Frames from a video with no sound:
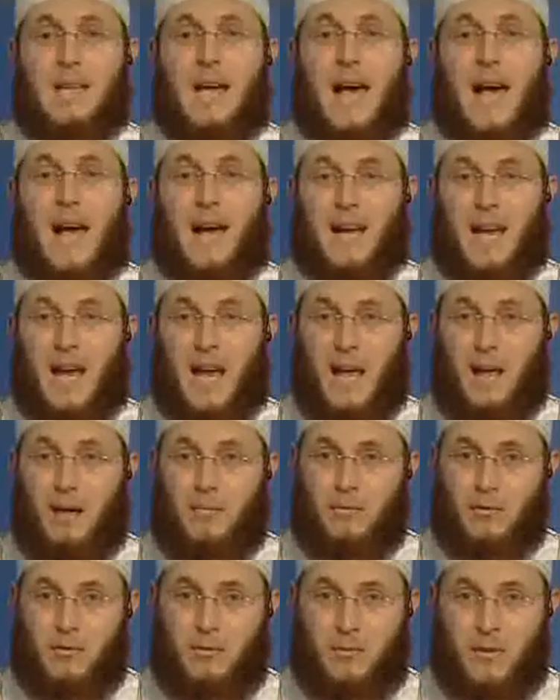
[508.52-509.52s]
the
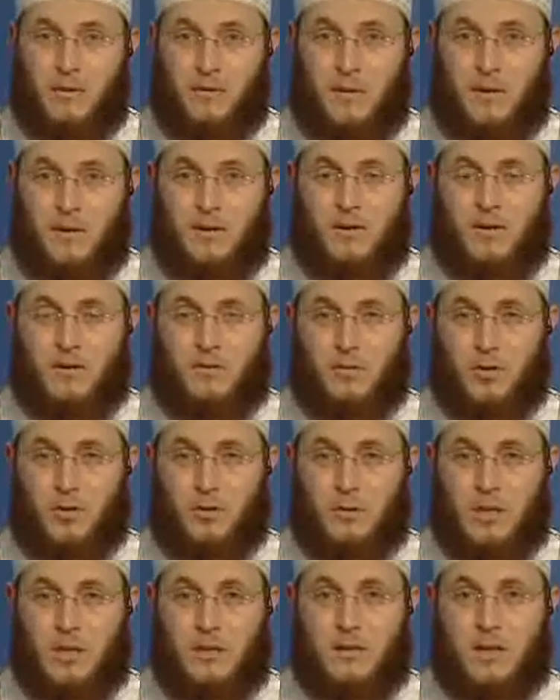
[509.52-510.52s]
ahkam from the verses
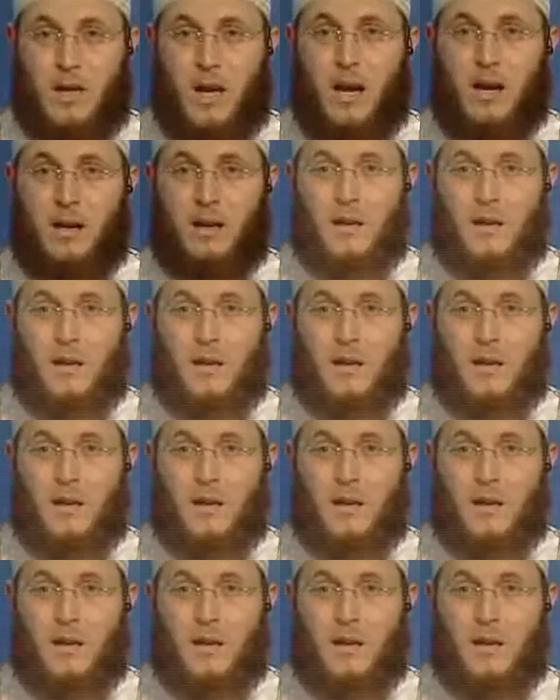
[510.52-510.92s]
which we recite,